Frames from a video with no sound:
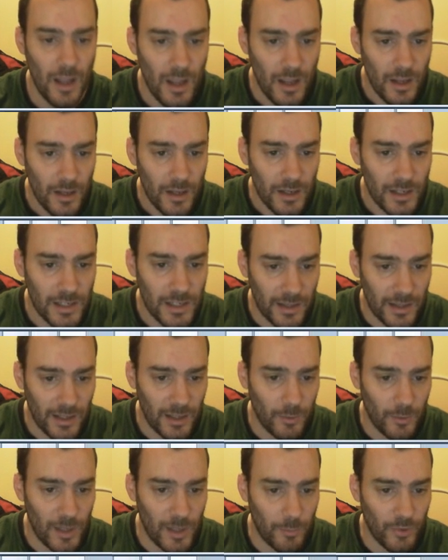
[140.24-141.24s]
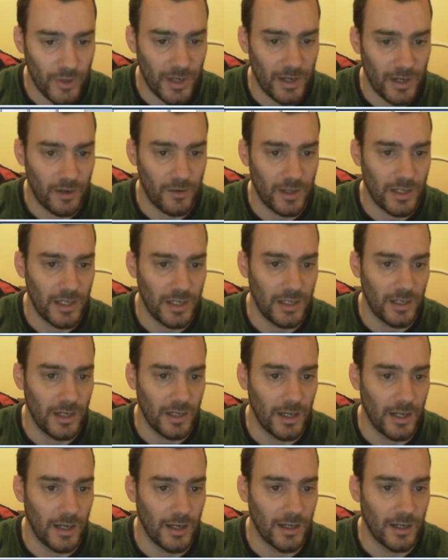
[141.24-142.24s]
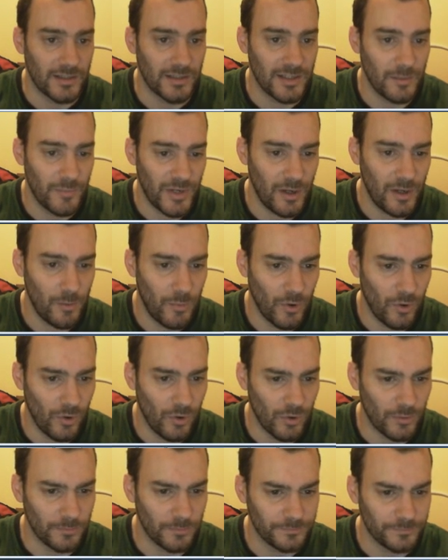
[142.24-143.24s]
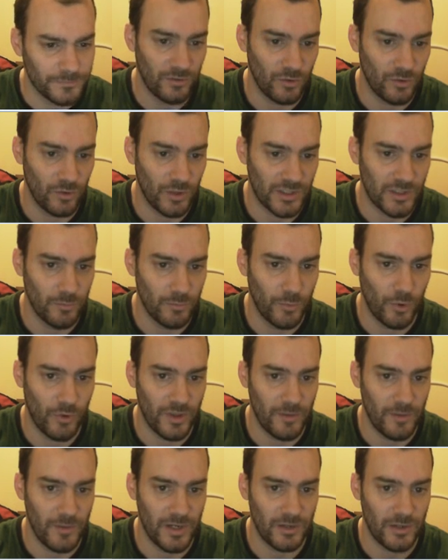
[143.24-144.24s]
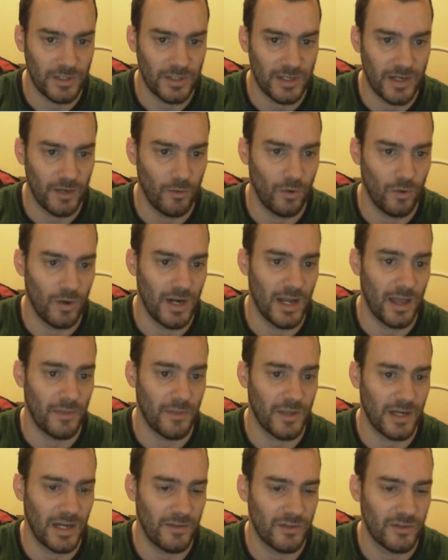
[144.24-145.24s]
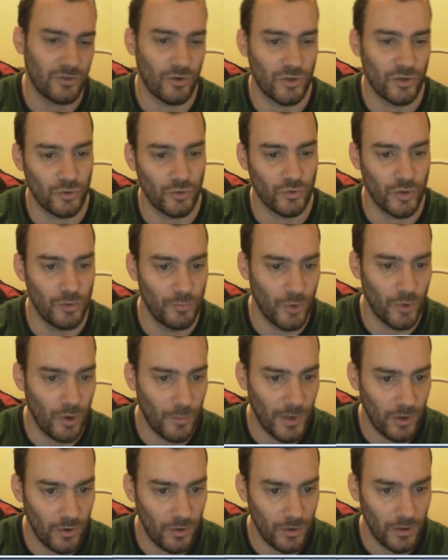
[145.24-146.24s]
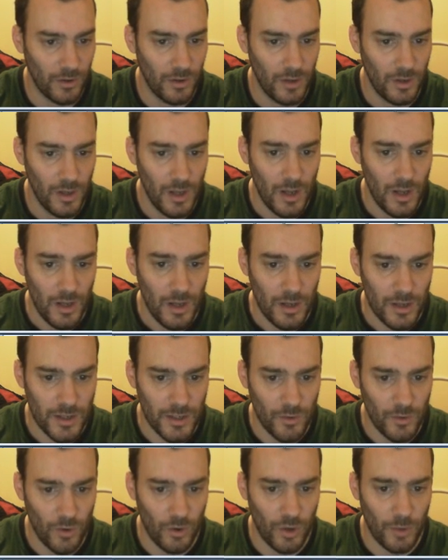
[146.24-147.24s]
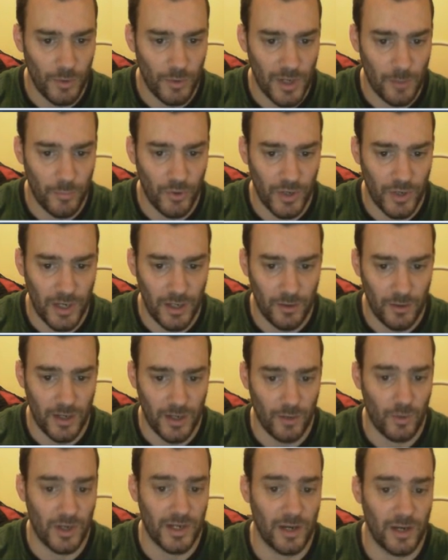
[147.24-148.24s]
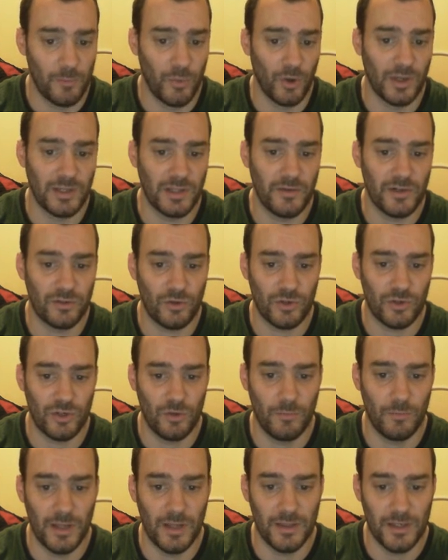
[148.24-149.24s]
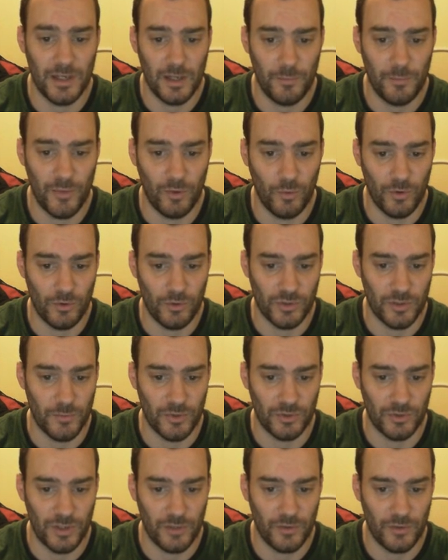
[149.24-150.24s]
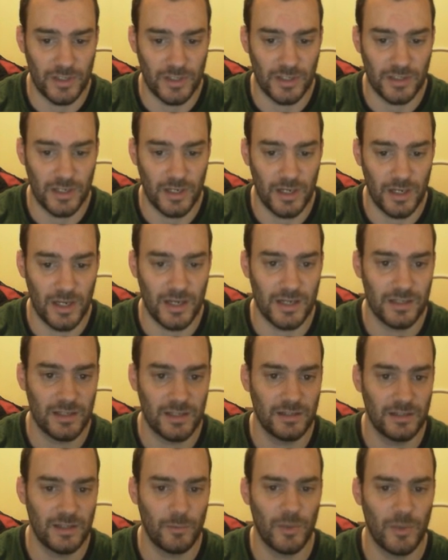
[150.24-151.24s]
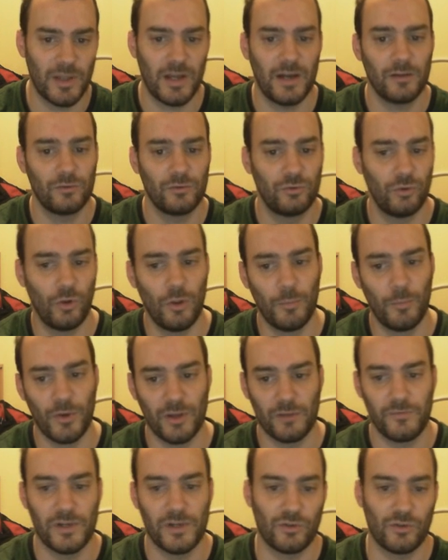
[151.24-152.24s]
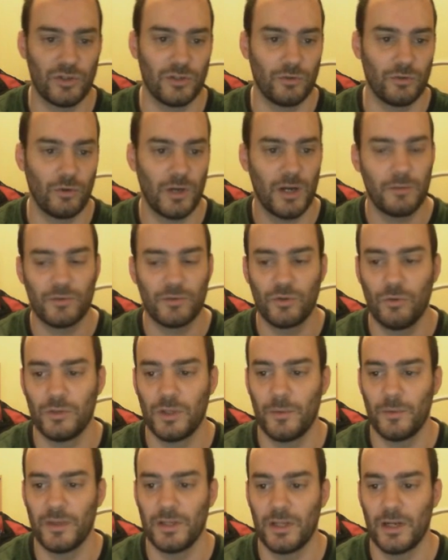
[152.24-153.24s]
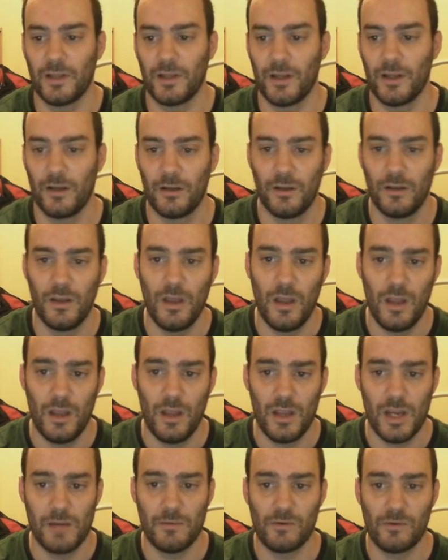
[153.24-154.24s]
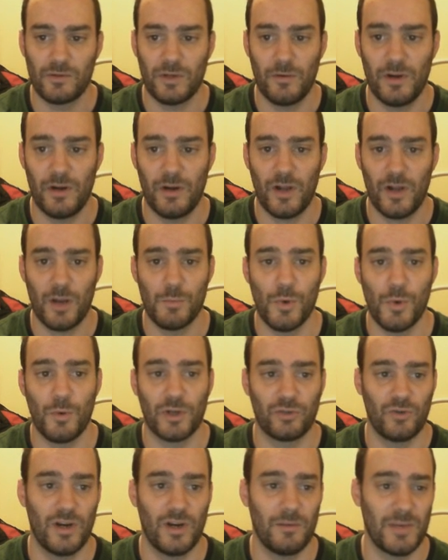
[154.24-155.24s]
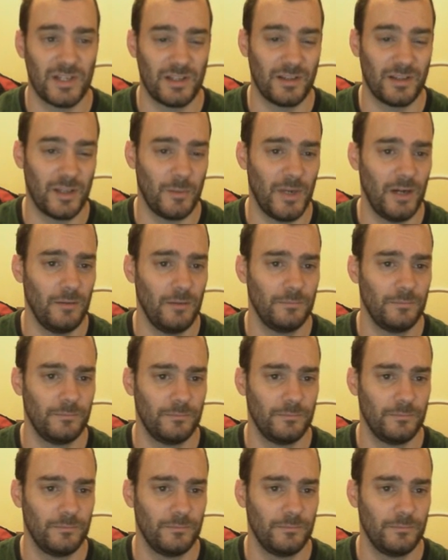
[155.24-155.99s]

X30 just to give some tone, and then I'm going to use my favorite distortion plugin, TSE X30, but you can use any other distortion plugin. And I'm going to use the default settings. I'm not going to touch anything. So now it sounds like shit.